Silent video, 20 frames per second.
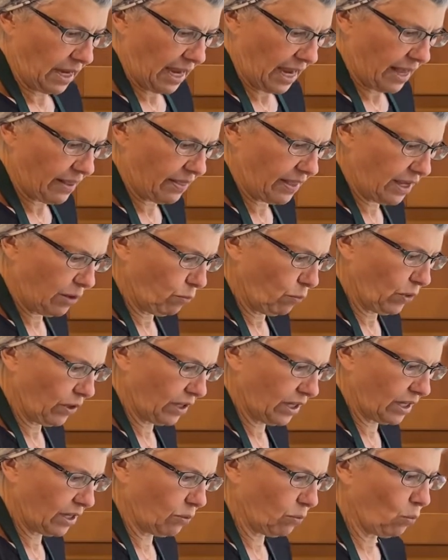and then we're
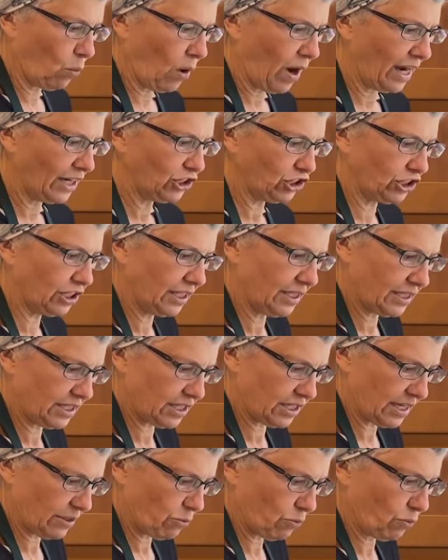going to wash
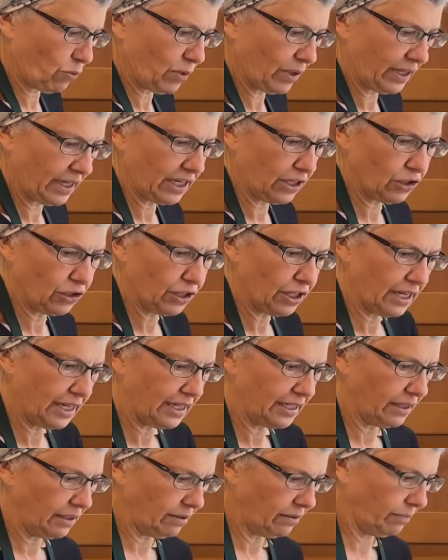it really
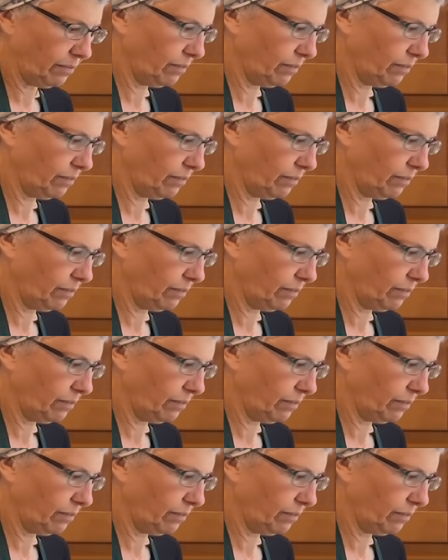good.